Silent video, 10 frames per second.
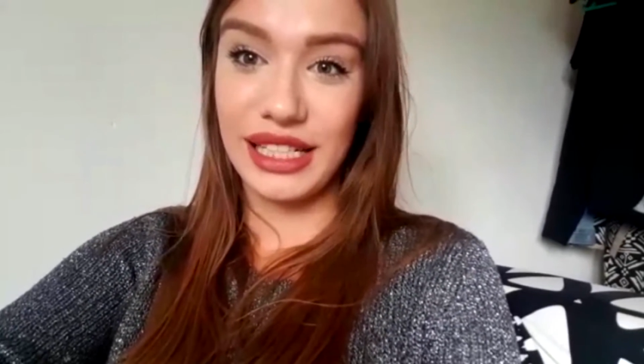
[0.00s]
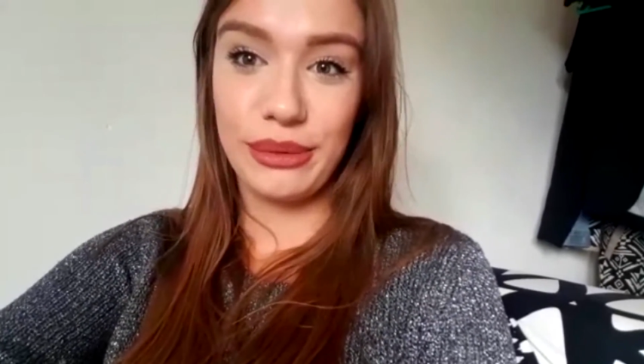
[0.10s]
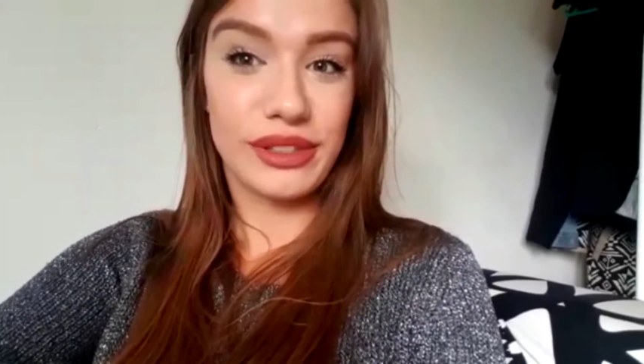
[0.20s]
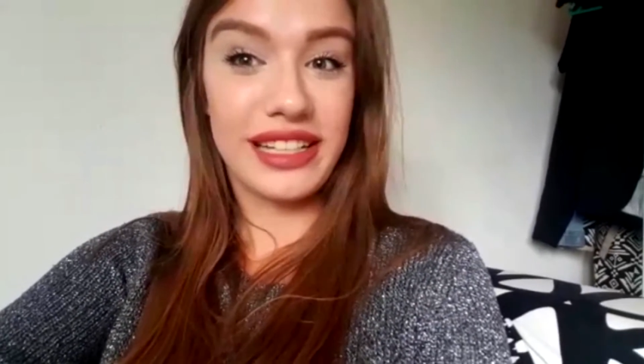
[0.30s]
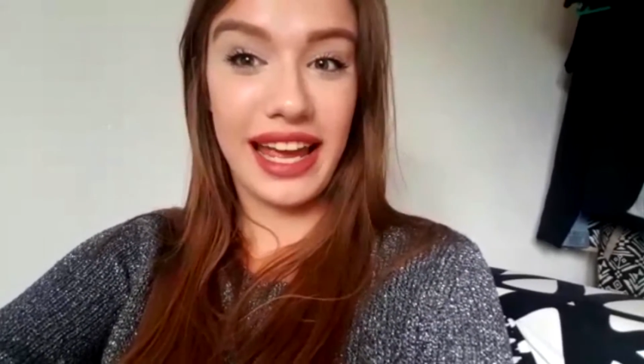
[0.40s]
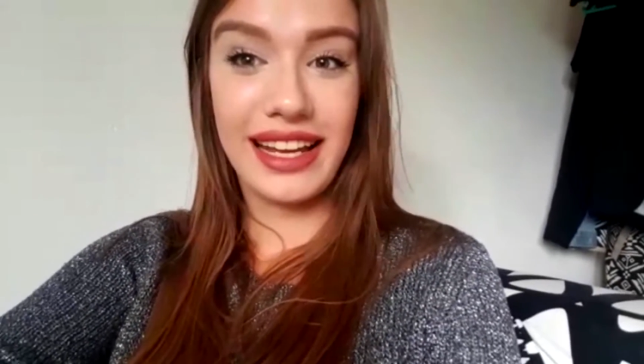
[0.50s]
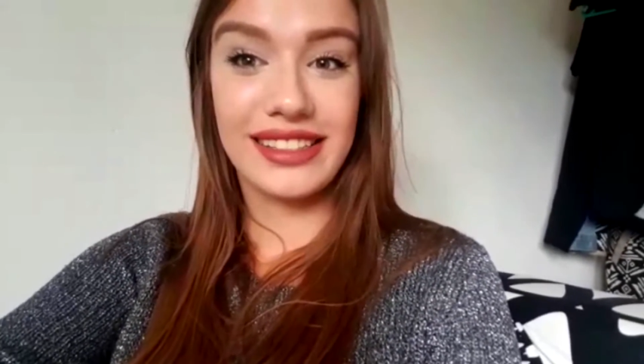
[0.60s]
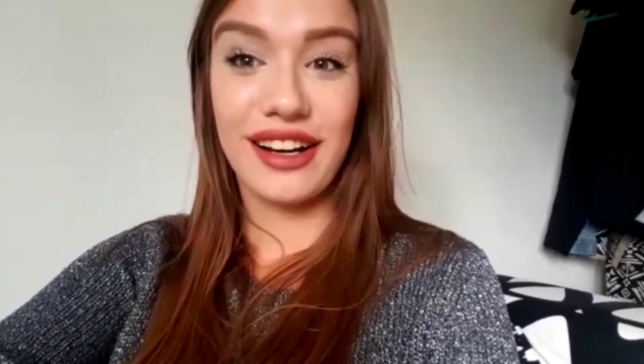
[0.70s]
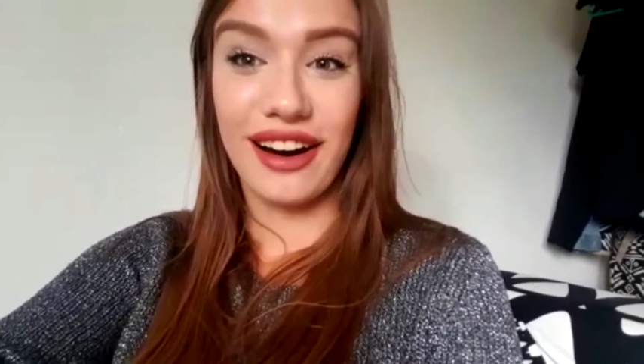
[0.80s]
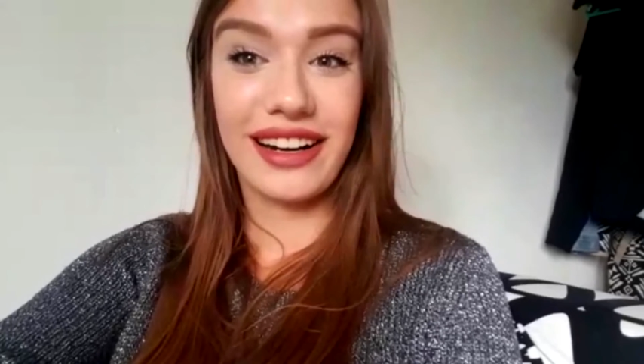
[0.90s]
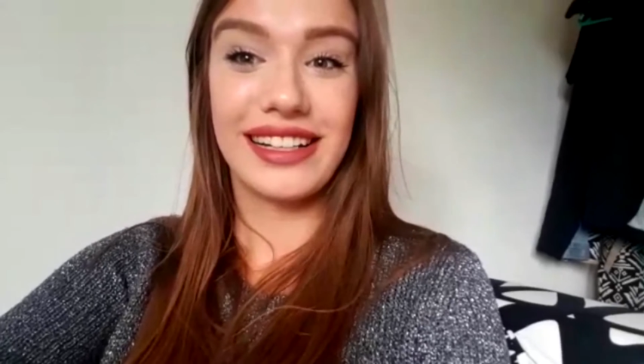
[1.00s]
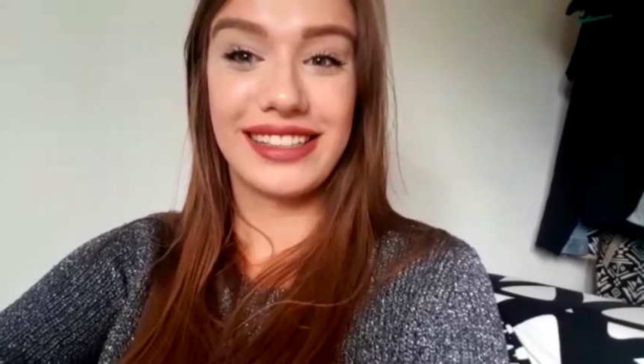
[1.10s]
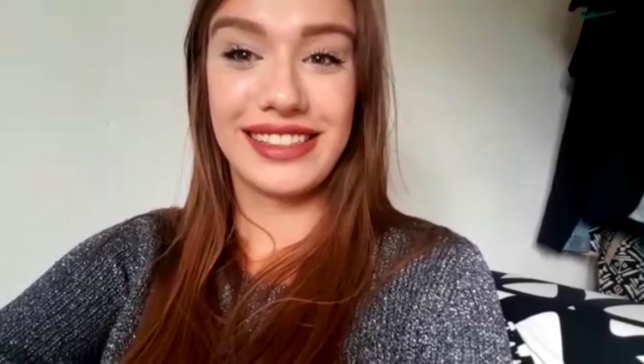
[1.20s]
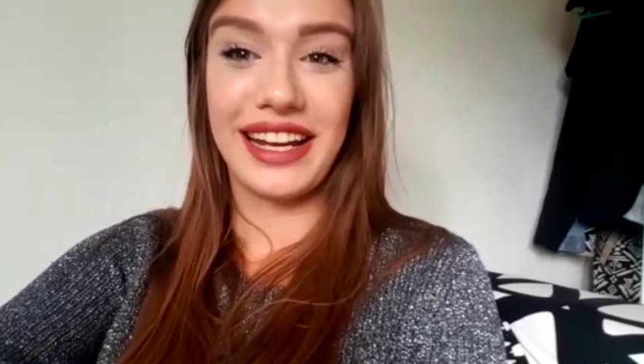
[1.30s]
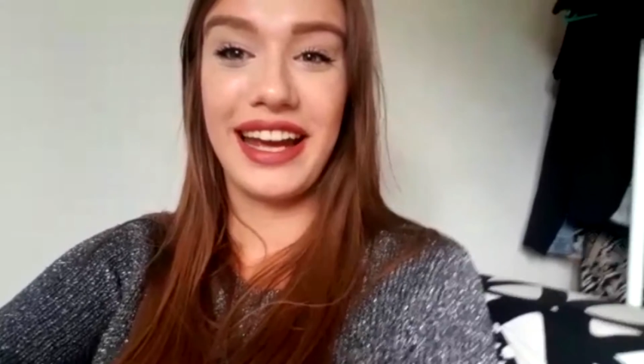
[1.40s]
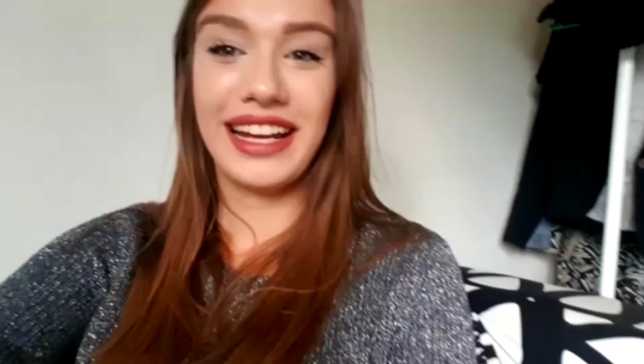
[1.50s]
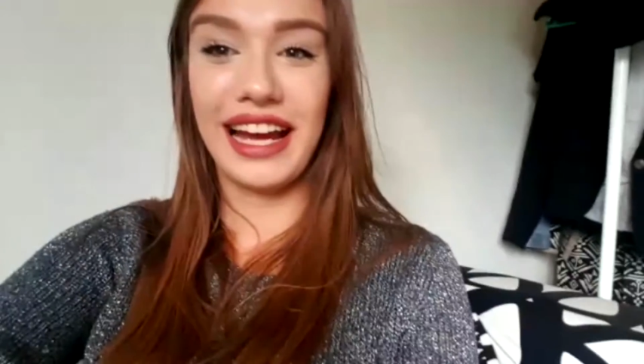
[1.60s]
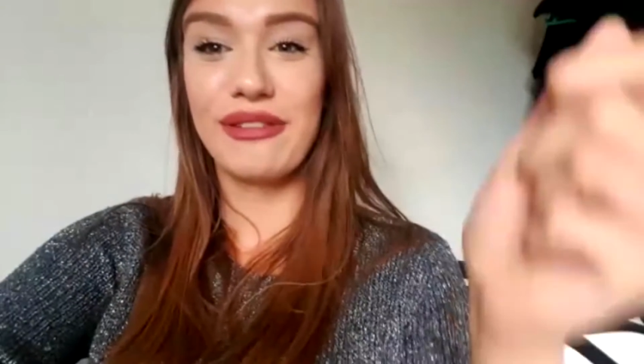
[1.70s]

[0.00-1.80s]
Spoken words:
he would take his hockey stick